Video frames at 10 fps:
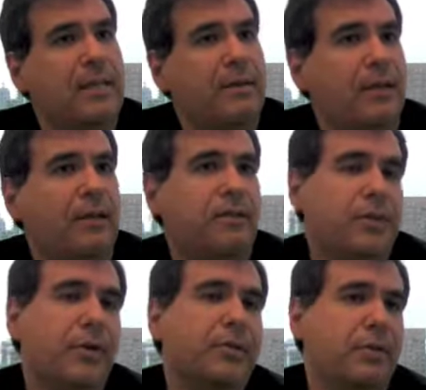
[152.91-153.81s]
And I think there's
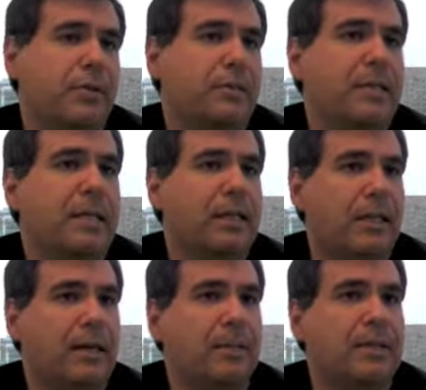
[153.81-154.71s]
also some neat
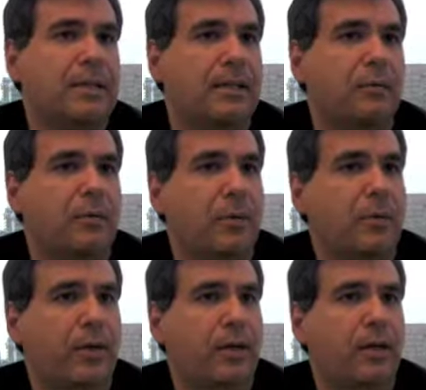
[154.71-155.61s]
alignments that we've been
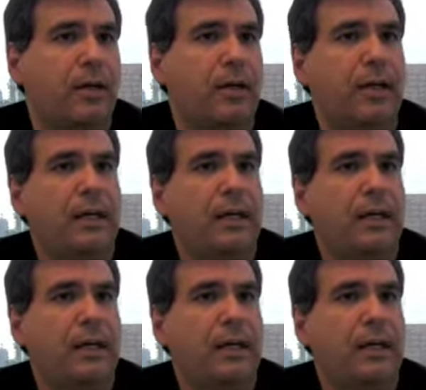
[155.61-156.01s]
working on